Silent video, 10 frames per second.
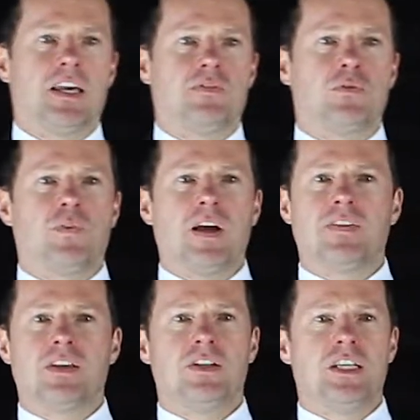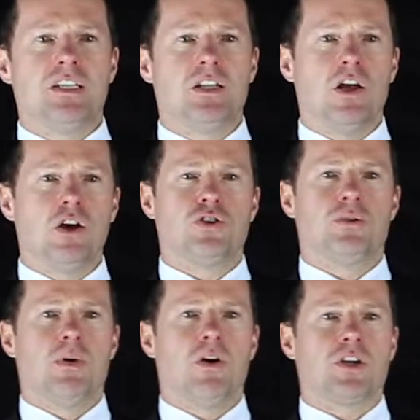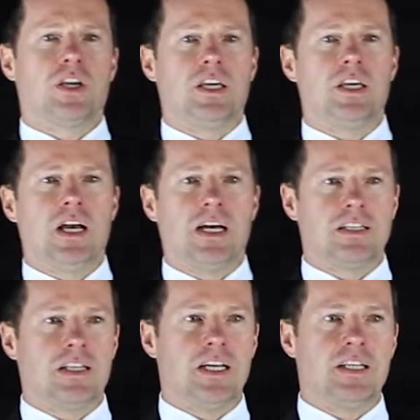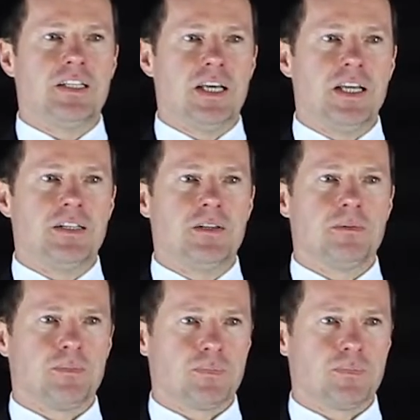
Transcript: If you find that you need a larger marquee at a later date,